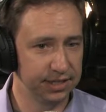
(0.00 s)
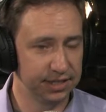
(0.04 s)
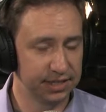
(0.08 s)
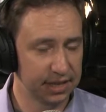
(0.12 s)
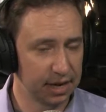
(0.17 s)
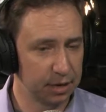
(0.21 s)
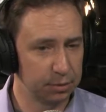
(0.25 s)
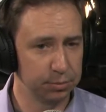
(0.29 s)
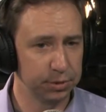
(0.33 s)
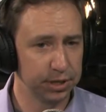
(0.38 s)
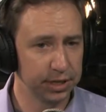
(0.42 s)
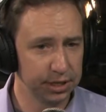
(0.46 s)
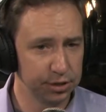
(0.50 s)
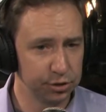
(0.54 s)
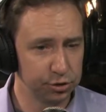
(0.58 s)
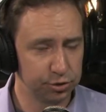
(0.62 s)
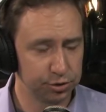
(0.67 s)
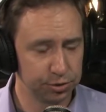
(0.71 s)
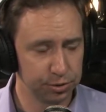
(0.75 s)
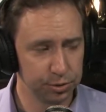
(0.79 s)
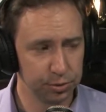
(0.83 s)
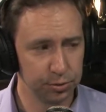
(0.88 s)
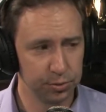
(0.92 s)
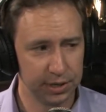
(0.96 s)
same thing is
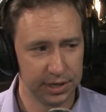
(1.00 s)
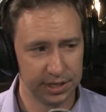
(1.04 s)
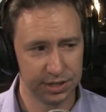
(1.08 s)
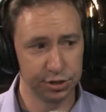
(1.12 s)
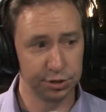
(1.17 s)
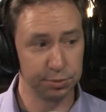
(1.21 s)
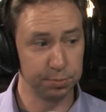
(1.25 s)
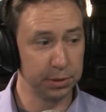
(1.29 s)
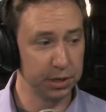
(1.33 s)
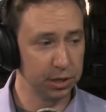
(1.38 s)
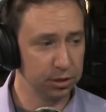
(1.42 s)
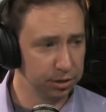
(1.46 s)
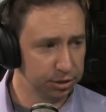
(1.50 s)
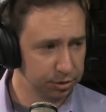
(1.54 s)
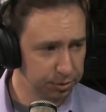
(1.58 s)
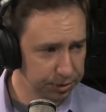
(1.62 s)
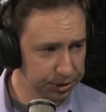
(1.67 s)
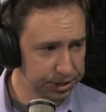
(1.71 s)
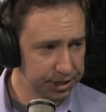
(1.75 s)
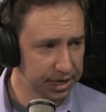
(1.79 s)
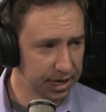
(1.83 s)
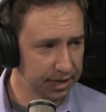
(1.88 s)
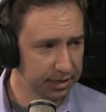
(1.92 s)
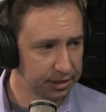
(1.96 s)
true in a spiritual
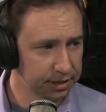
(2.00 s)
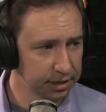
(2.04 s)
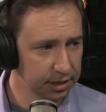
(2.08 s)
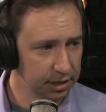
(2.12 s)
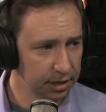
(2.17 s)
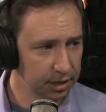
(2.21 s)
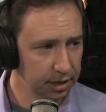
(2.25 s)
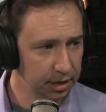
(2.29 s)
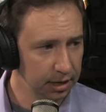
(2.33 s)
sense.